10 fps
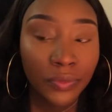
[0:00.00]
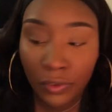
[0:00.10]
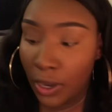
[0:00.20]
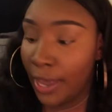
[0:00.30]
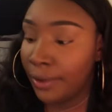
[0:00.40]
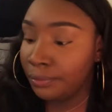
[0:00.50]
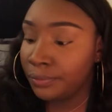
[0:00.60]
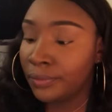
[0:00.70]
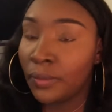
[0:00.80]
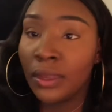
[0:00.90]
Okay,
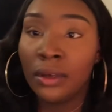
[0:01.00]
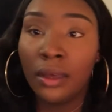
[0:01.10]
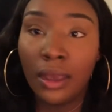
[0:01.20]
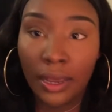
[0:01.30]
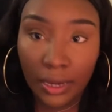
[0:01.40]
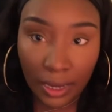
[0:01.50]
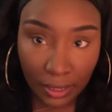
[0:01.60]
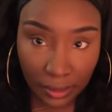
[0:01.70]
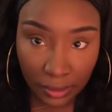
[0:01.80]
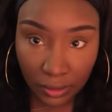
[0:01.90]
and
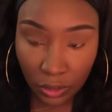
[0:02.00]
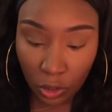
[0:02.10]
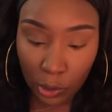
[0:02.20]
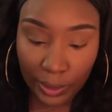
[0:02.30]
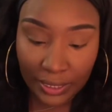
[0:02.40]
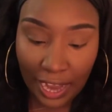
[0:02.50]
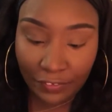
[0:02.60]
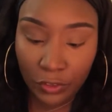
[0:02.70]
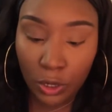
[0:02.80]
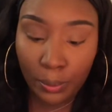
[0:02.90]
then you always,
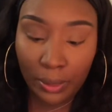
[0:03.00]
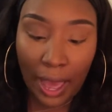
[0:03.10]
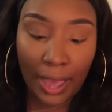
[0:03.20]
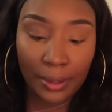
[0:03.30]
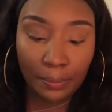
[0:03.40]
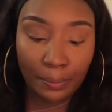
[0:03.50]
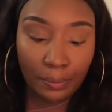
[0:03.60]
after you apply